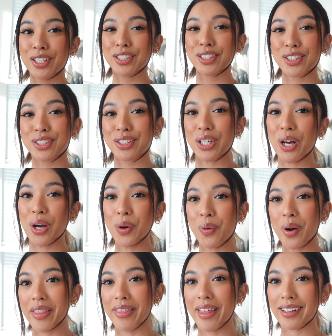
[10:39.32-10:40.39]

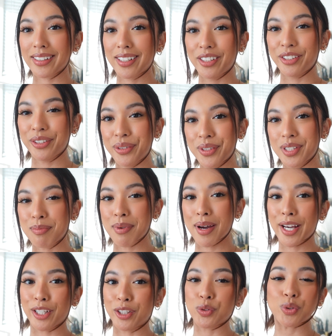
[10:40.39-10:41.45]
So that concludes
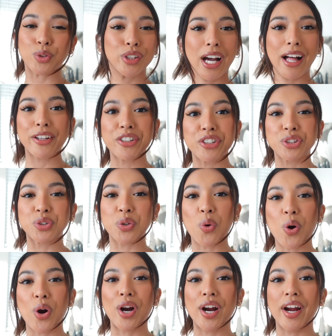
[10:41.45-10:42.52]
my Google Calendar
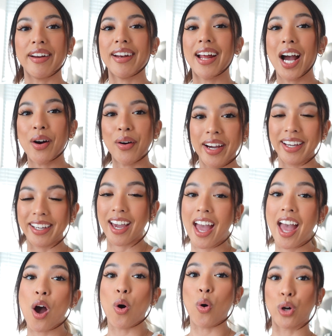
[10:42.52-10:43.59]
tour and how I
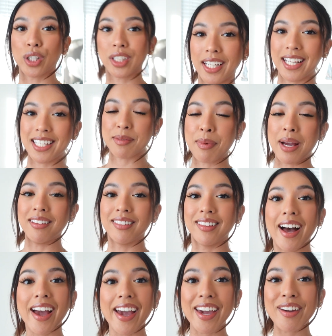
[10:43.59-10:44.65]
organize my
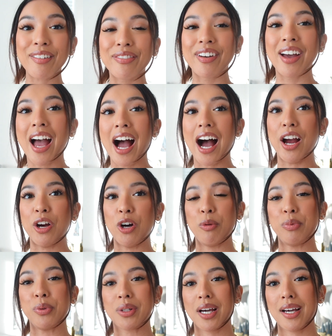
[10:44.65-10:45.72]
life. I
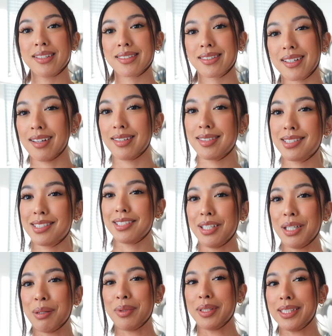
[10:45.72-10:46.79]
hope you guys got
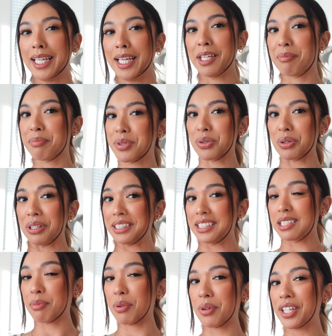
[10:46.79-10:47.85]
some tips or
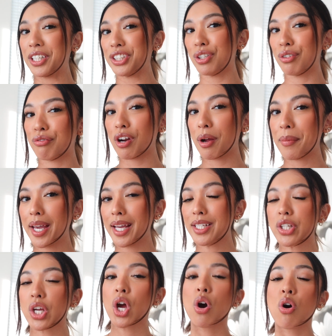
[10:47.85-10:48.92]
inspiration from
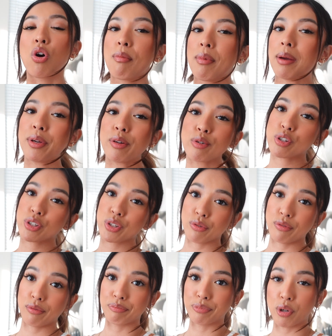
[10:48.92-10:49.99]
it, or maybe you're just
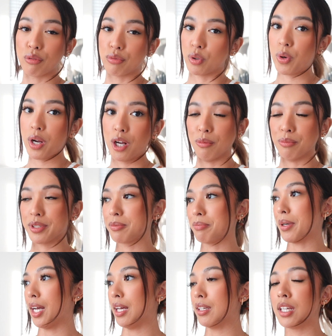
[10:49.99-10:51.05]
overwhelmed,
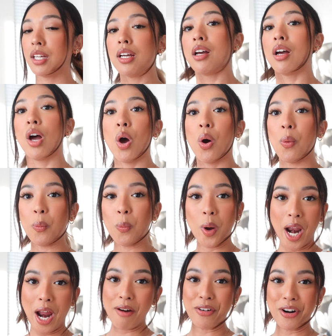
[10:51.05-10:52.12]
but
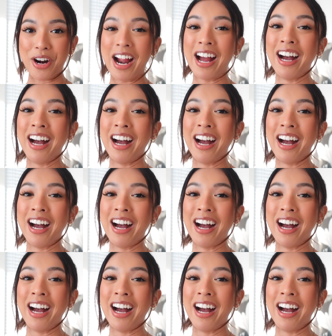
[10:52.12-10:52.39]
whatever.